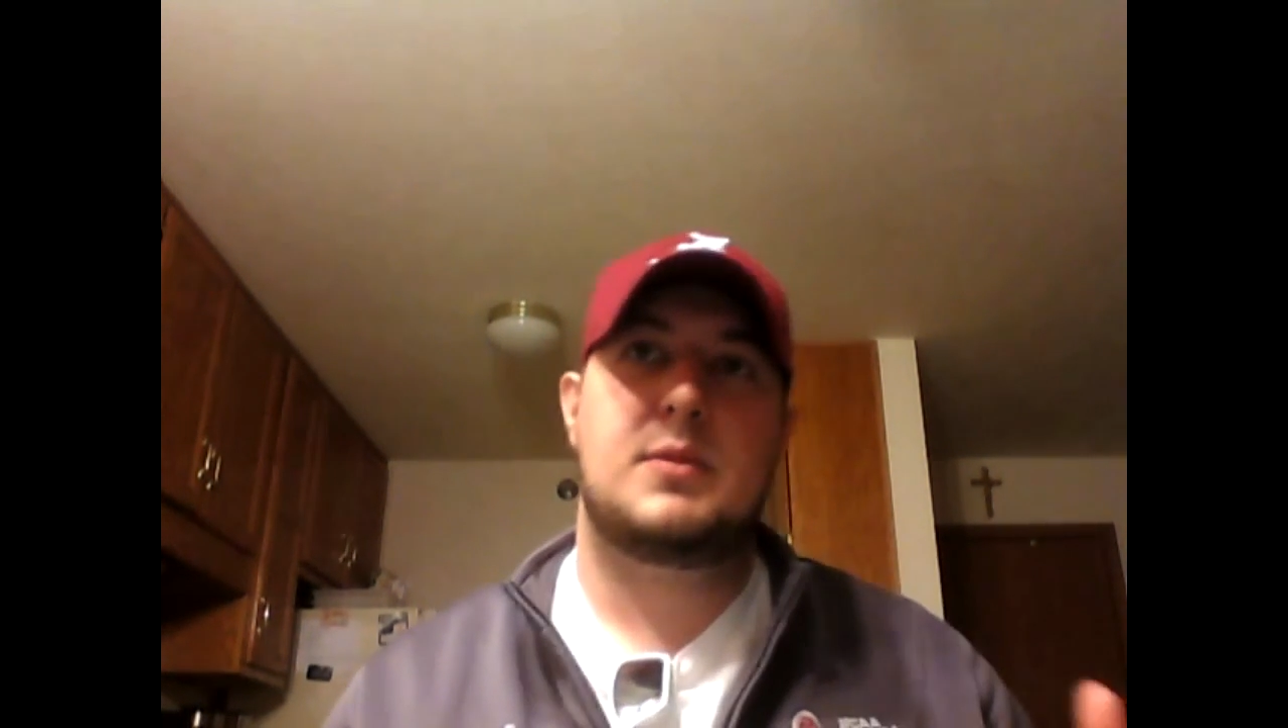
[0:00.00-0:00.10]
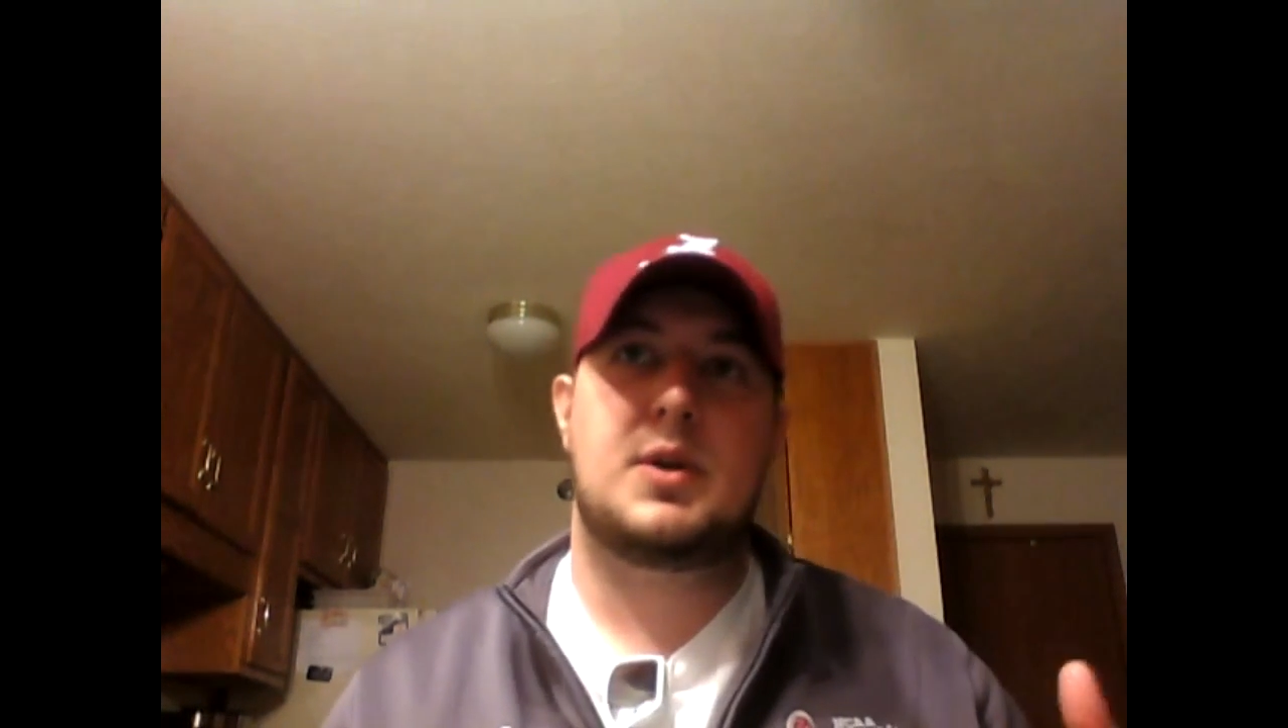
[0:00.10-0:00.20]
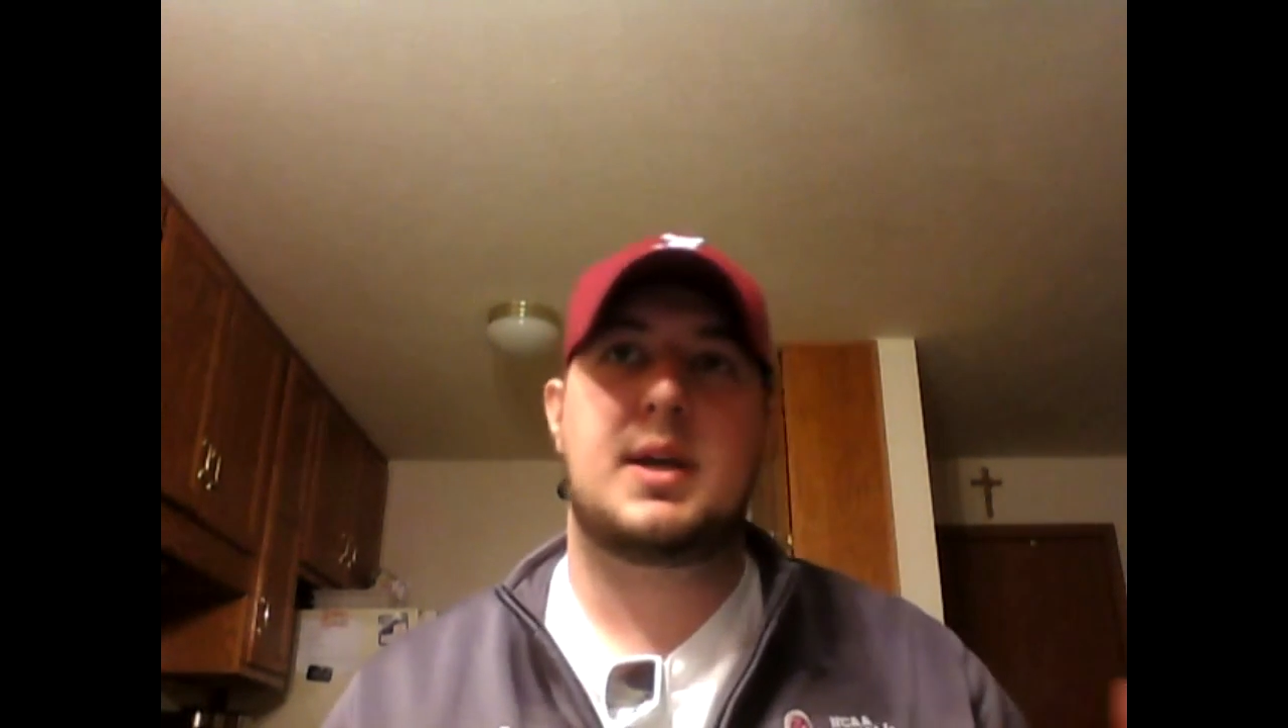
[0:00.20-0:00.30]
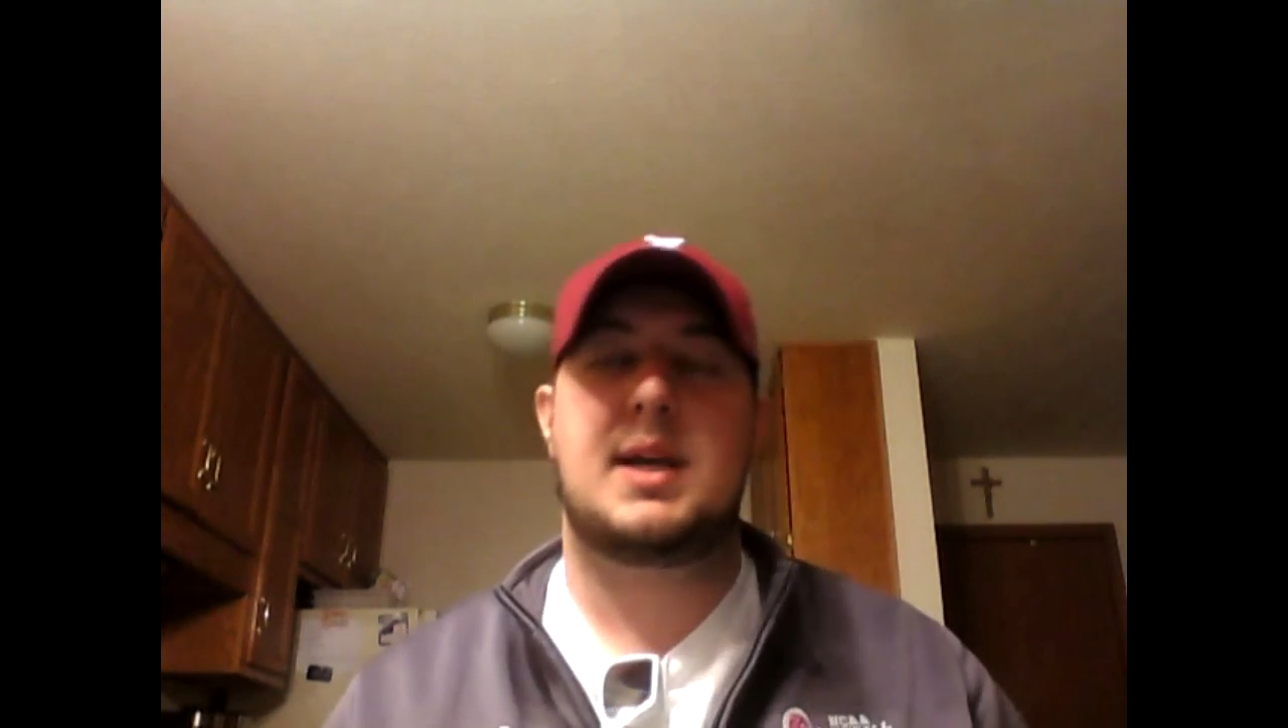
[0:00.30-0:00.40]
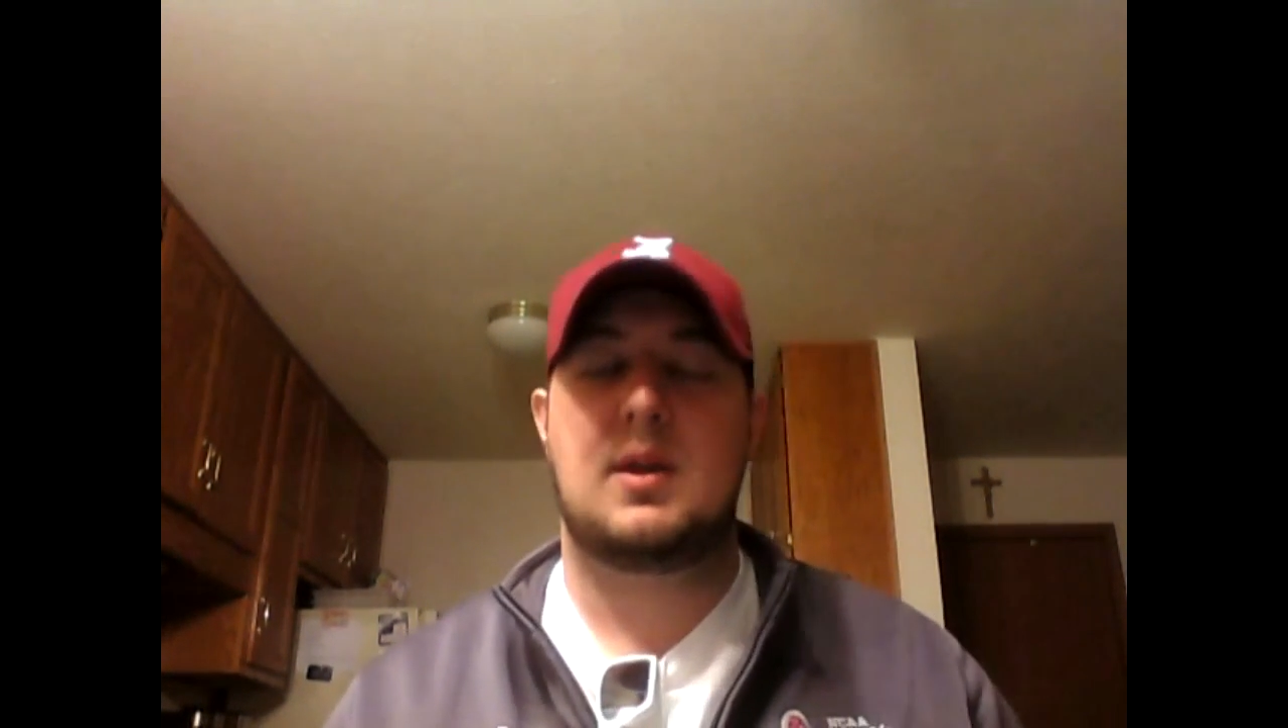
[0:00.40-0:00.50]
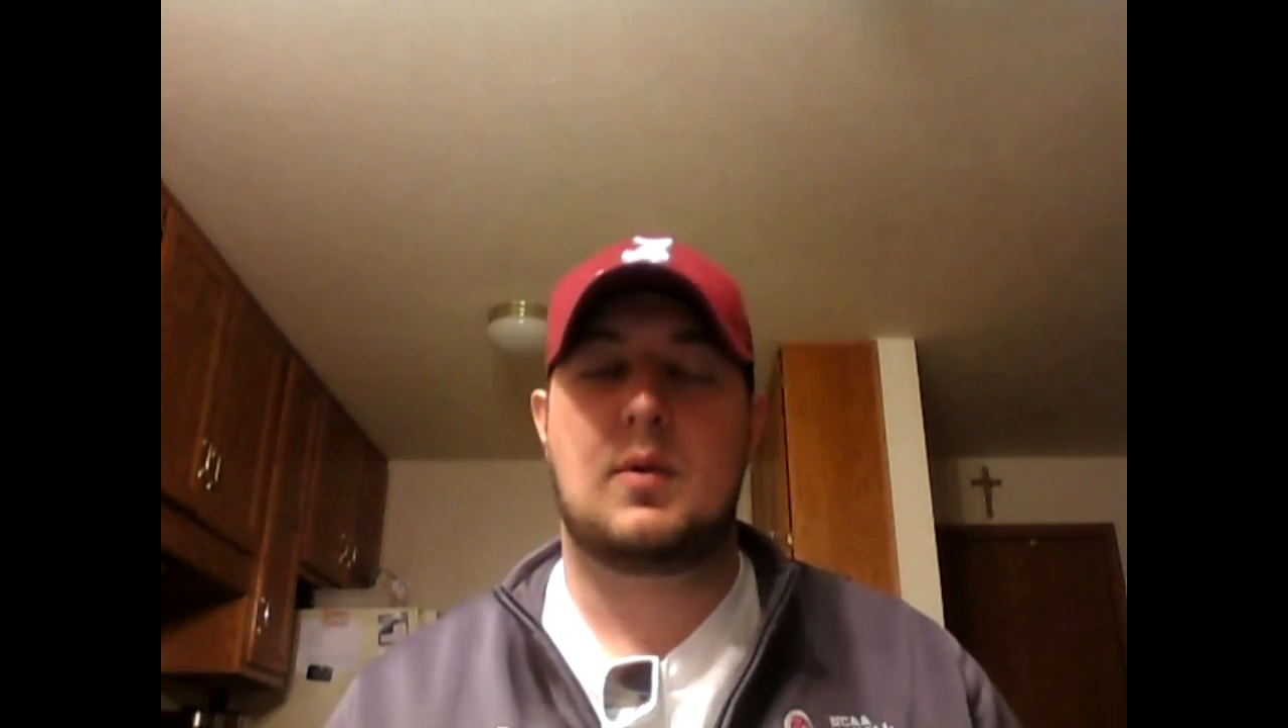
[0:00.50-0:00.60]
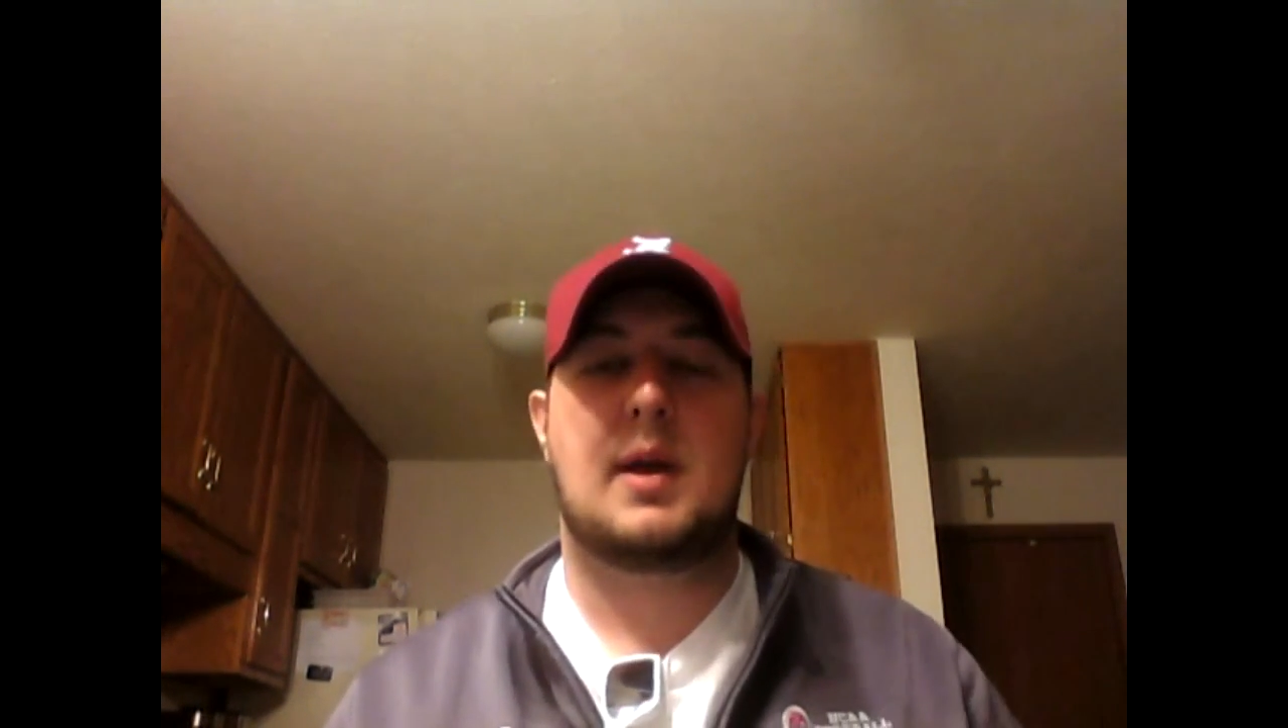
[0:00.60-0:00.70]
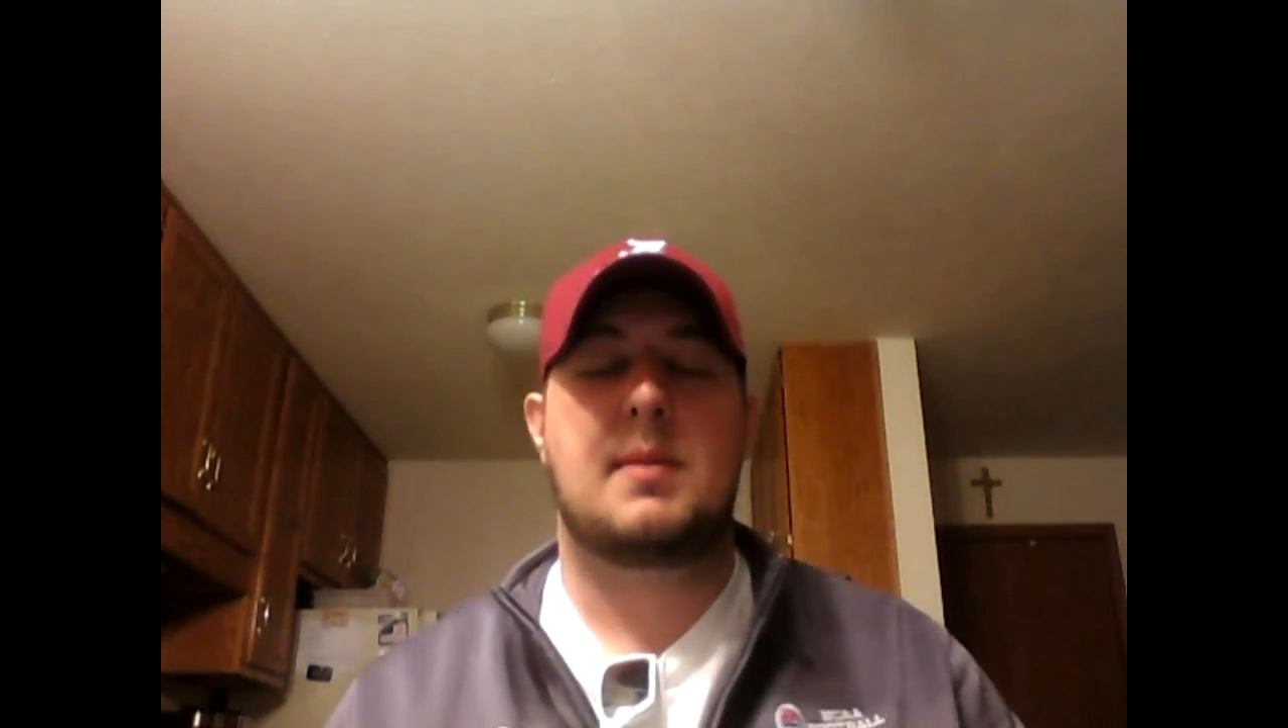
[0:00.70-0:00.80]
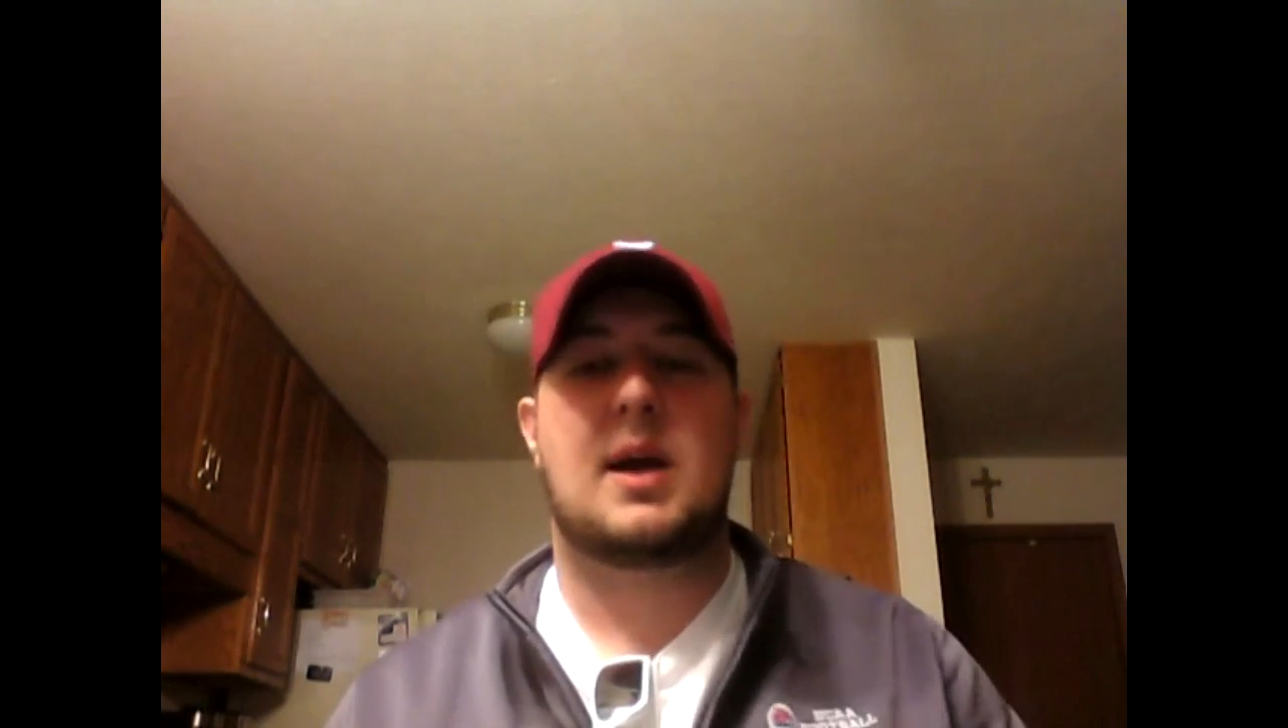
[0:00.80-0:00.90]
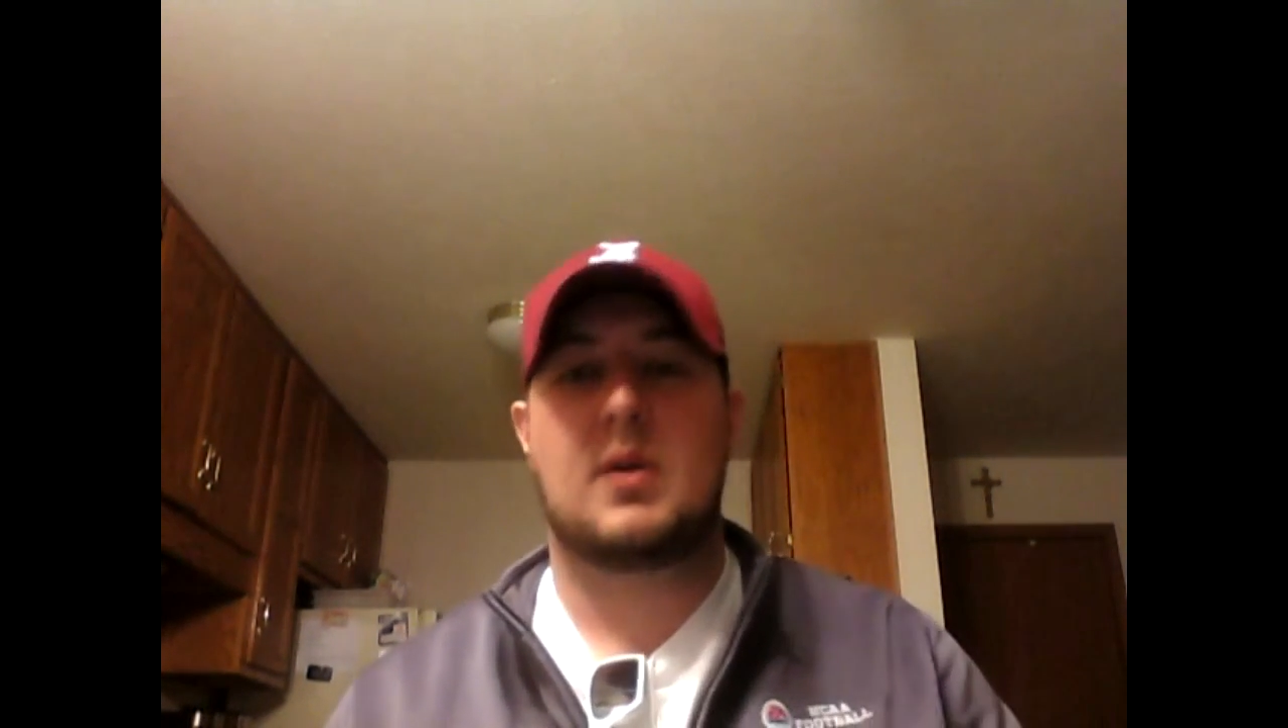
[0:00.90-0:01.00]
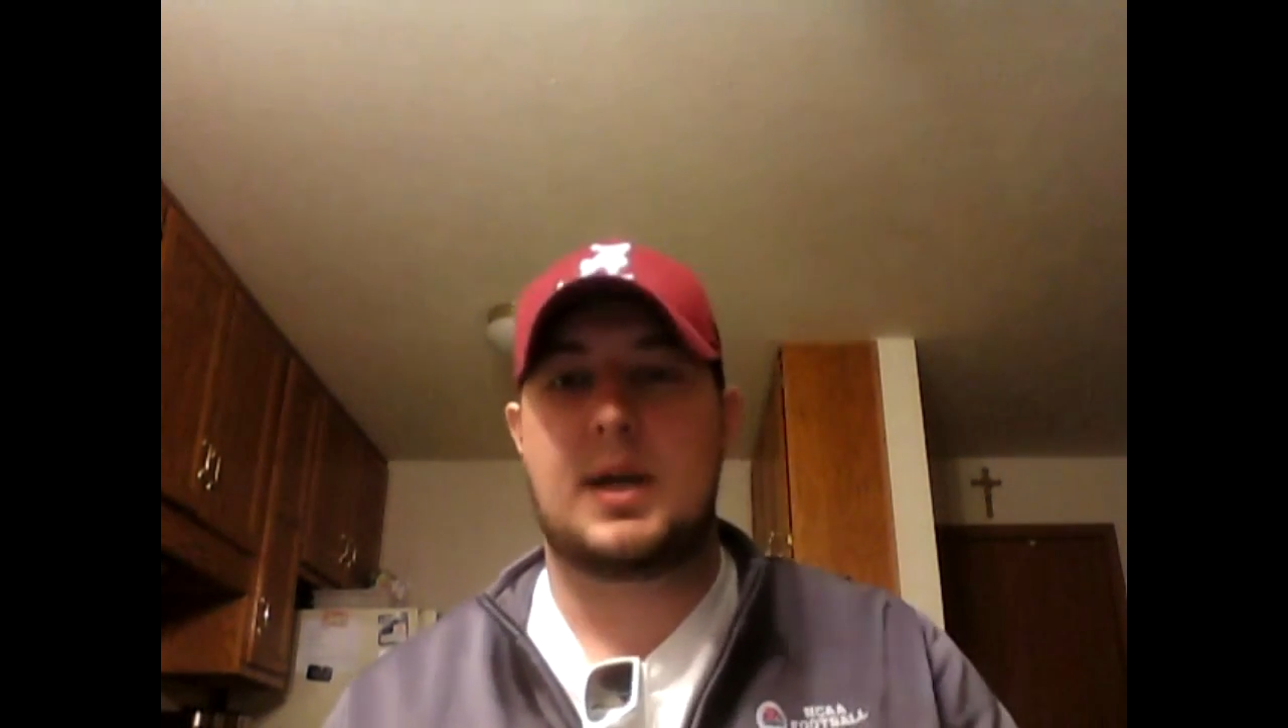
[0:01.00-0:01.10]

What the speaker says: You could key the running back